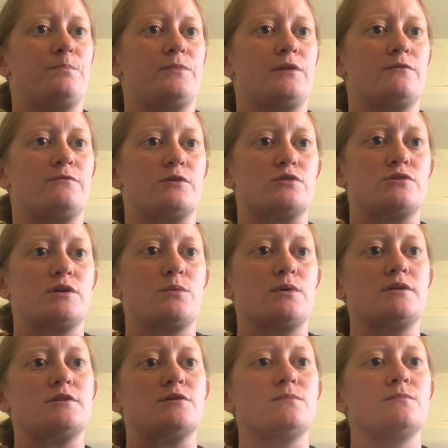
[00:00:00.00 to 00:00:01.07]
the first thing we're
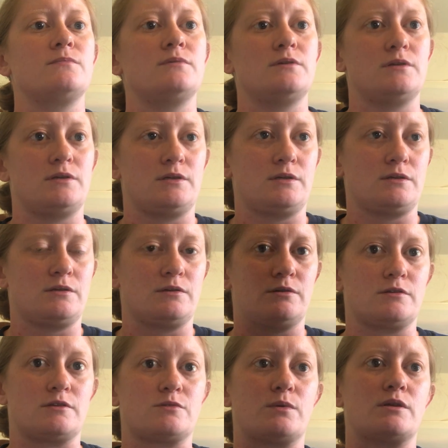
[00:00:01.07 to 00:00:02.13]
going to do
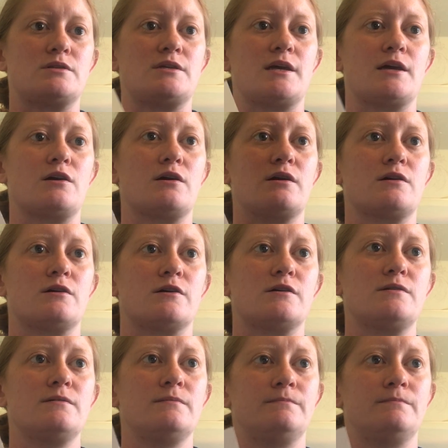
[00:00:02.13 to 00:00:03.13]
is we're going to take our card.